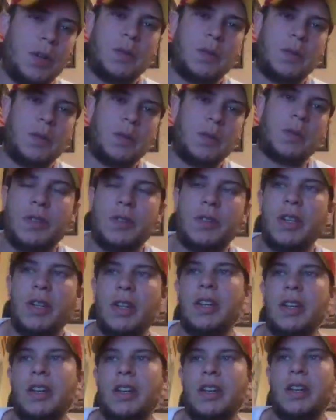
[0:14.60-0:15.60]
bit of around the
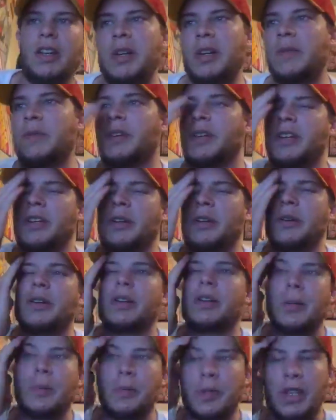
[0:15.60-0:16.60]
league. Haven't made a video
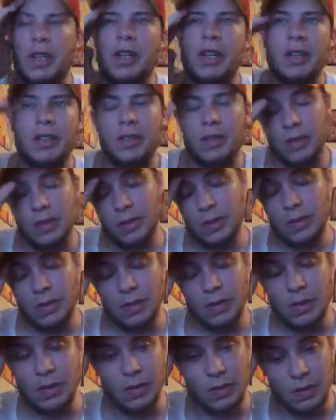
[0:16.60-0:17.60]
in a couple days, and
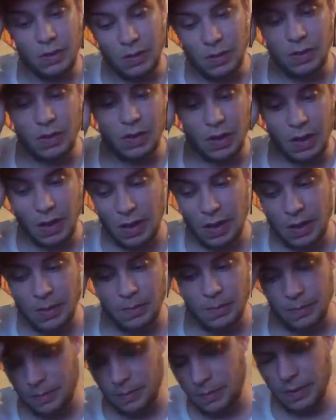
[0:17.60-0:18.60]

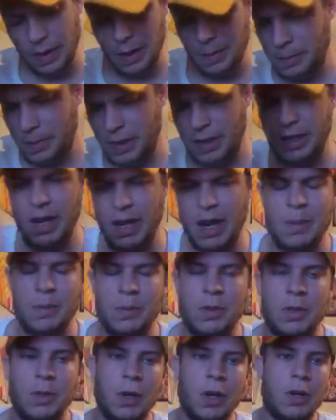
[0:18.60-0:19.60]
that big
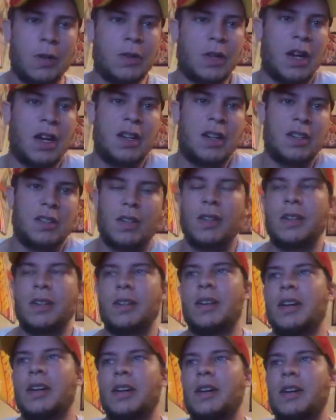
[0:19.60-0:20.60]
game's tomorrow night,
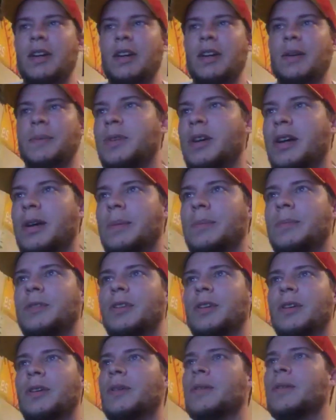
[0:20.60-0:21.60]
Sunday night, prime
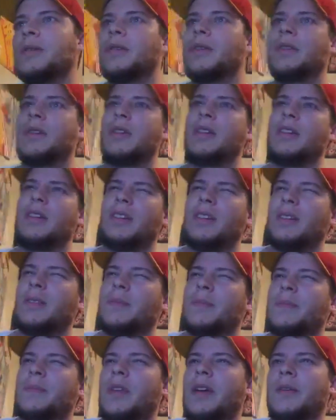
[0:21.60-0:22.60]
time. So
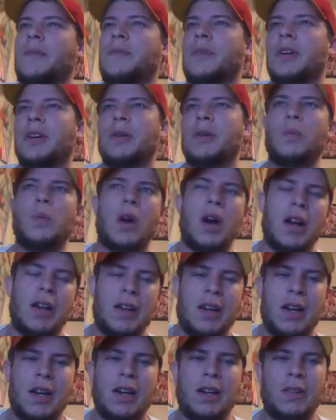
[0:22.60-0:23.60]
I figured,
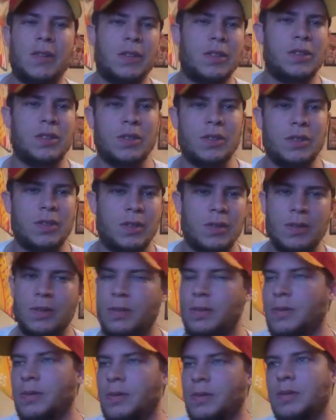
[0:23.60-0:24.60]
why not? Let's
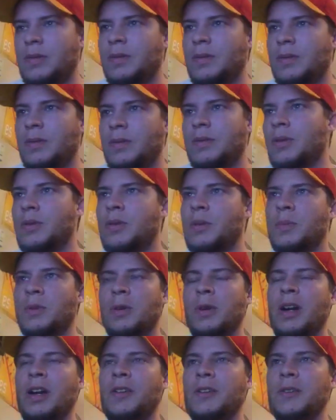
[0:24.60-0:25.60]
just do
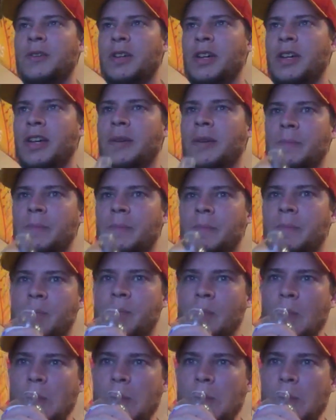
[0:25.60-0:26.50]
some around the league.